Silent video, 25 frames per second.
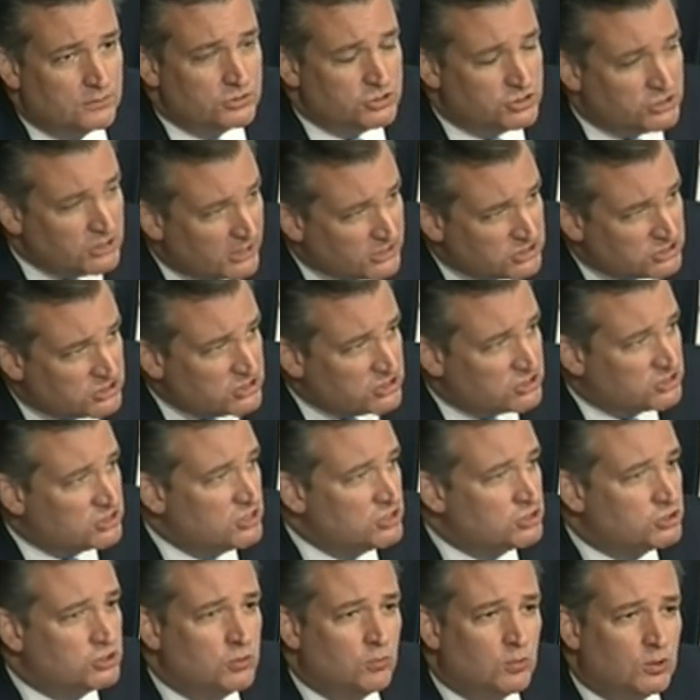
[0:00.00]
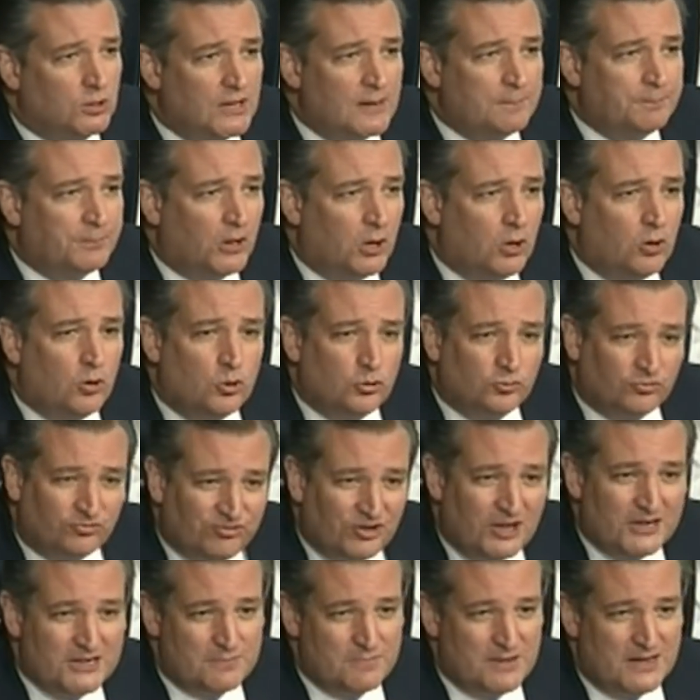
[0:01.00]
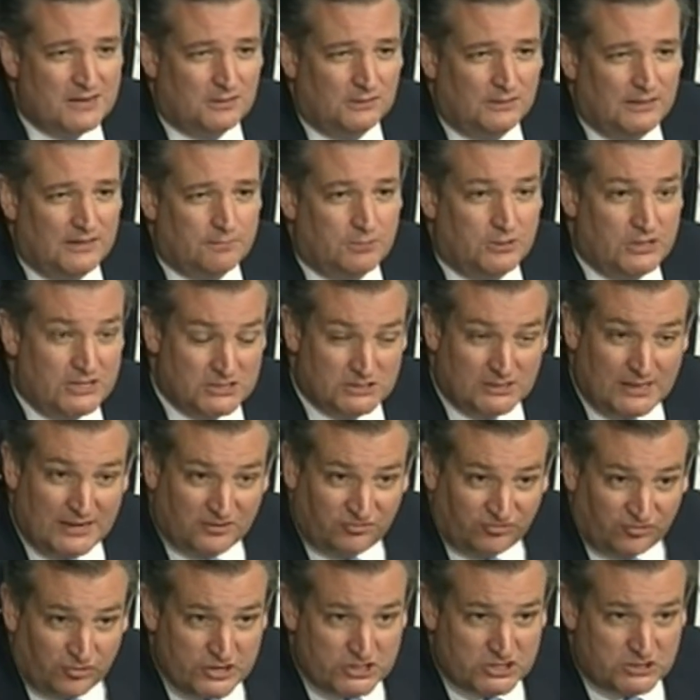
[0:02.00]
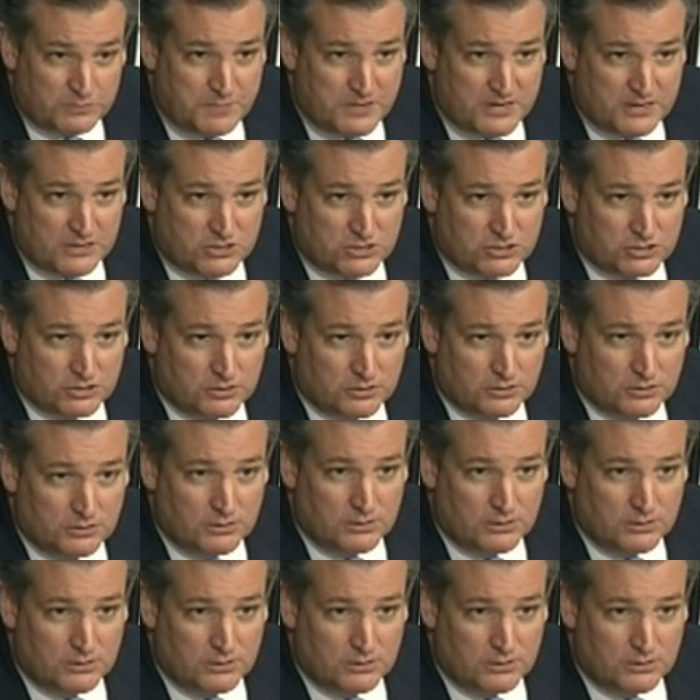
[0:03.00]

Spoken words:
Justices who will uphold fundamental liberties like free speech,